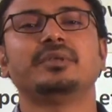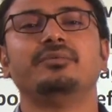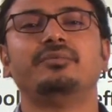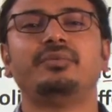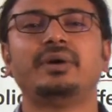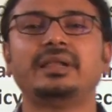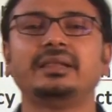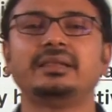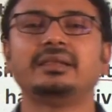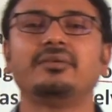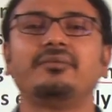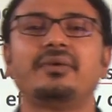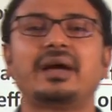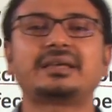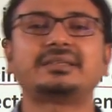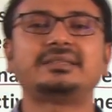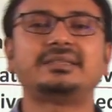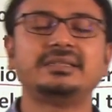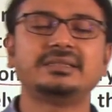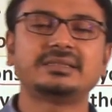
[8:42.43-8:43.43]
when the
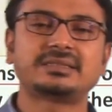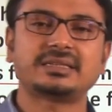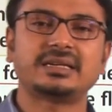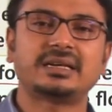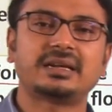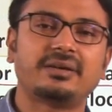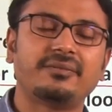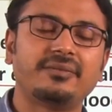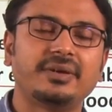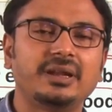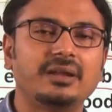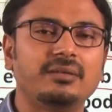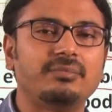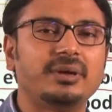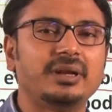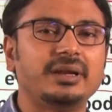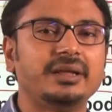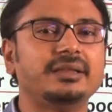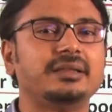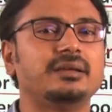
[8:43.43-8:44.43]
vaccines are
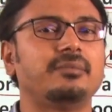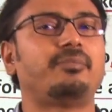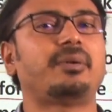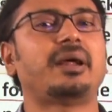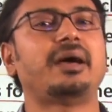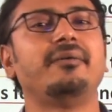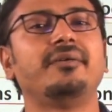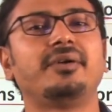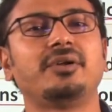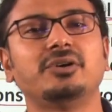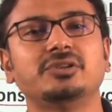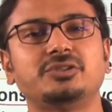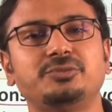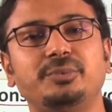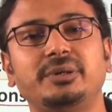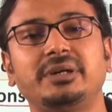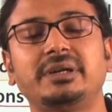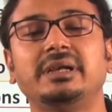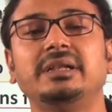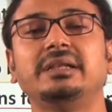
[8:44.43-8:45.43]
available in the private
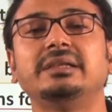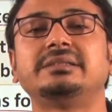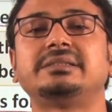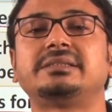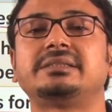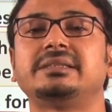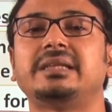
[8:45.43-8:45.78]
hospitals,